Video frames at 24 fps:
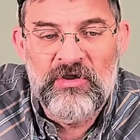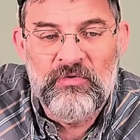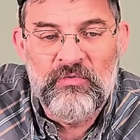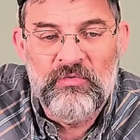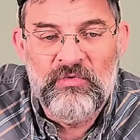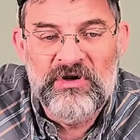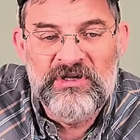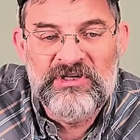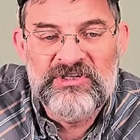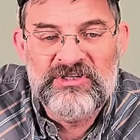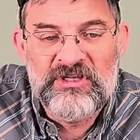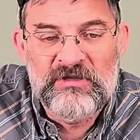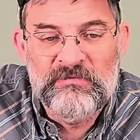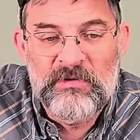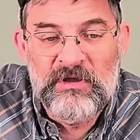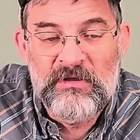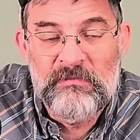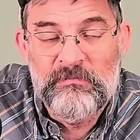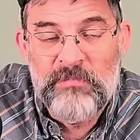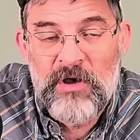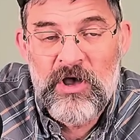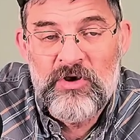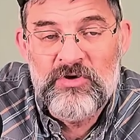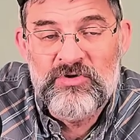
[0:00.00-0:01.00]
had recently
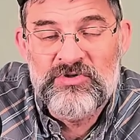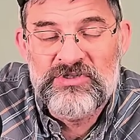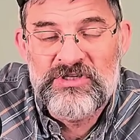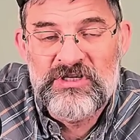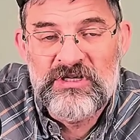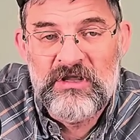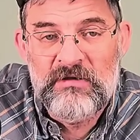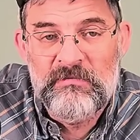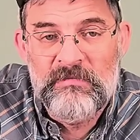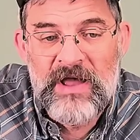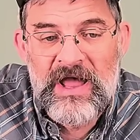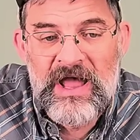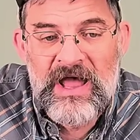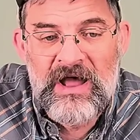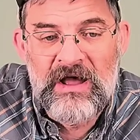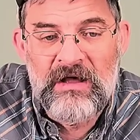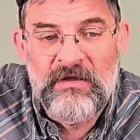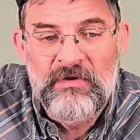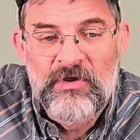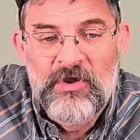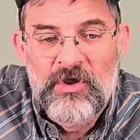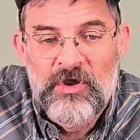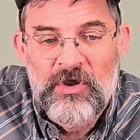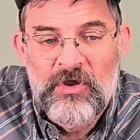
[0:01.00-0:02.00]
been posted
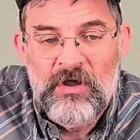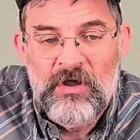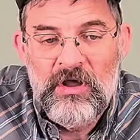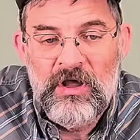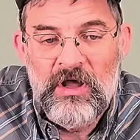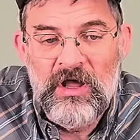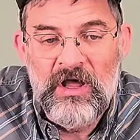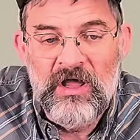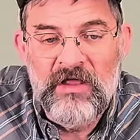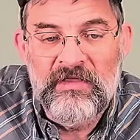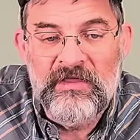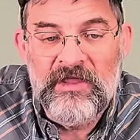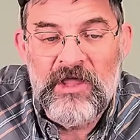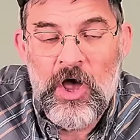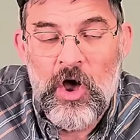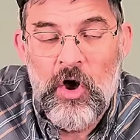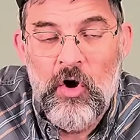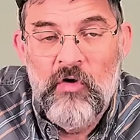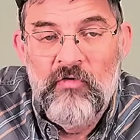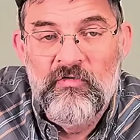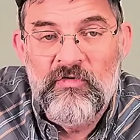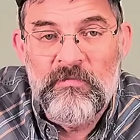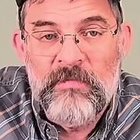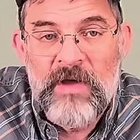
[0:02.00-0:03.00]
about the
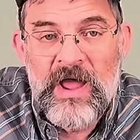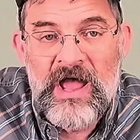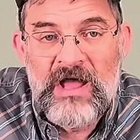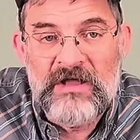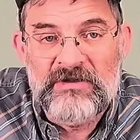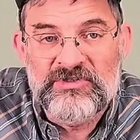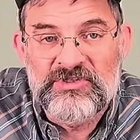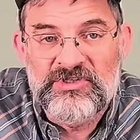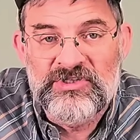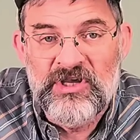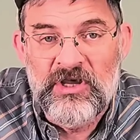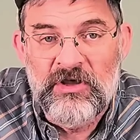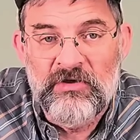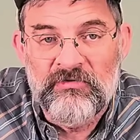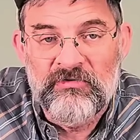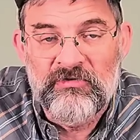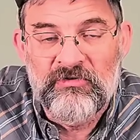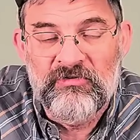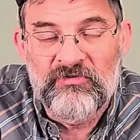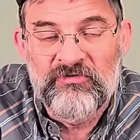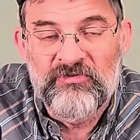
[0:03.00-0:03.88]
Overmountain Shelter.